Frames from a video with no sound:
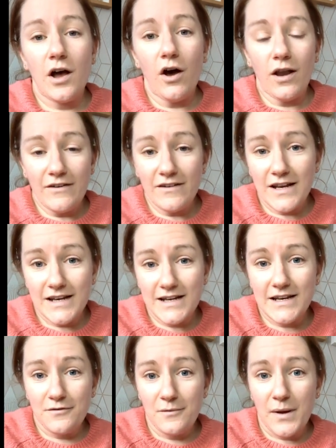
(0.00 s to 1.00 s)
All I really
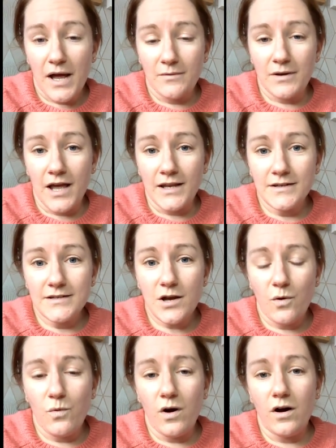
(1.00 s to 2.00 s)
needed from Poundland
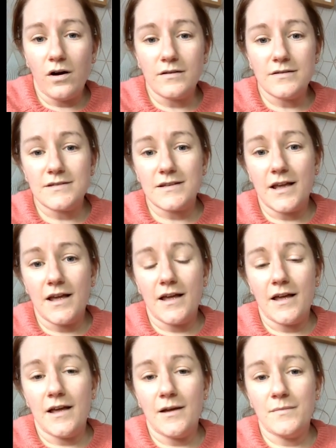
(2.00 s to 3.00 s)
was
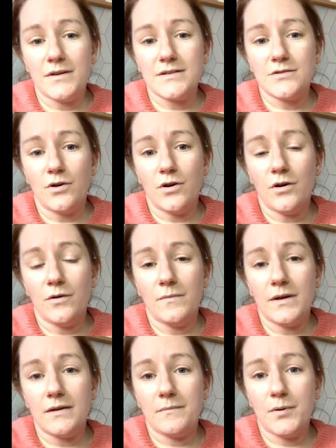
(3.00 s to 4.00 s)

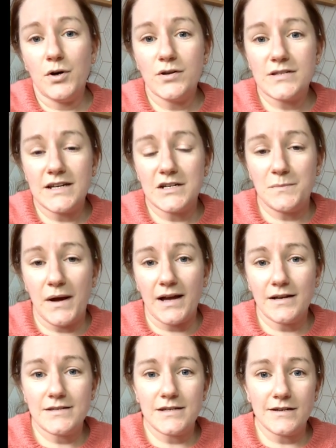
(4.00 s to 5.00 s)
some postage
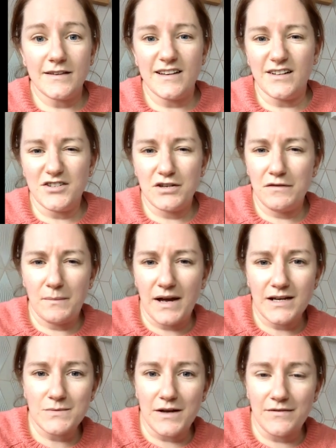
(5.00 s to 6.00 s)
bags, you know, the little jiffy
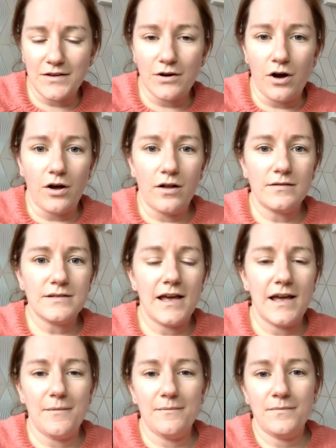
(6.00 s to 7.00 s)
bags, whatever they're called.
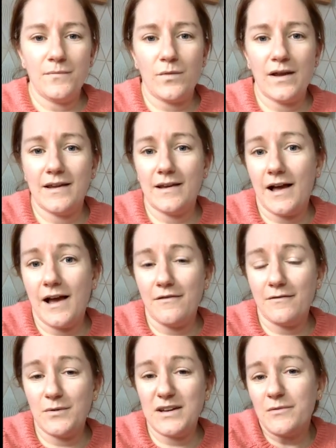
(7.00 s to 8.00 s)
Me
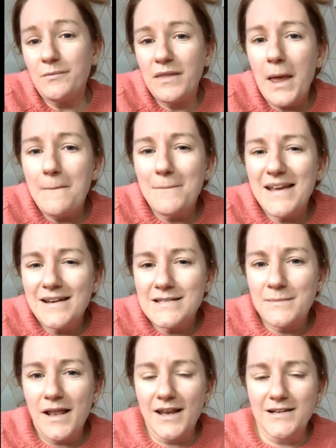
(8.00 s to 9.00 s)
and
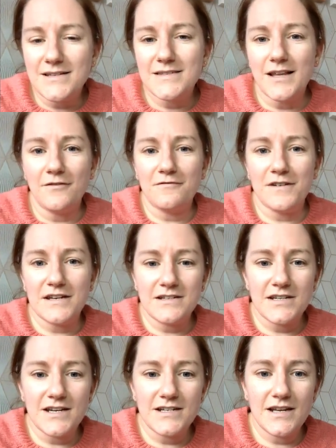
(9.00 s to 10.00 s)
Isabel like to sell on
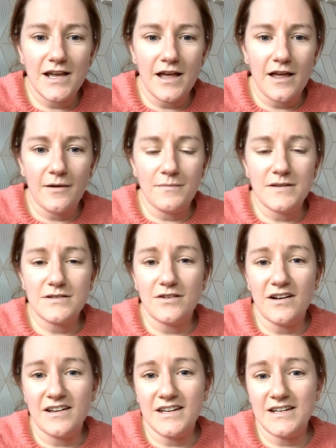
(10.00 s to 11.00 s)
Vinted, so
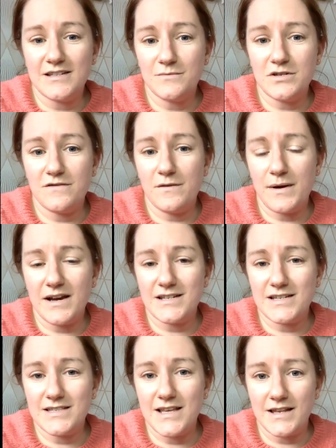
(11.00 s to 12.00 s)
I needed some jiffy bags
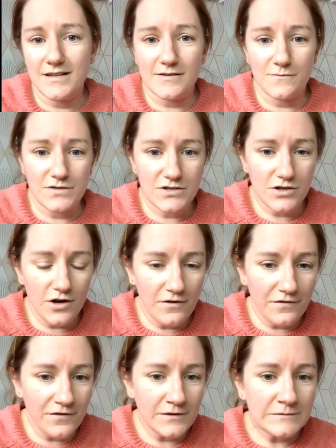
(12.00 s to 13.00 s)
to send some
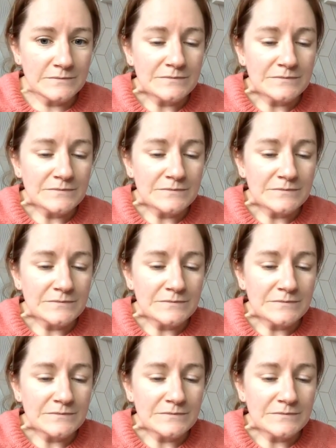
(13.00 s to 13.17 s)
stuff.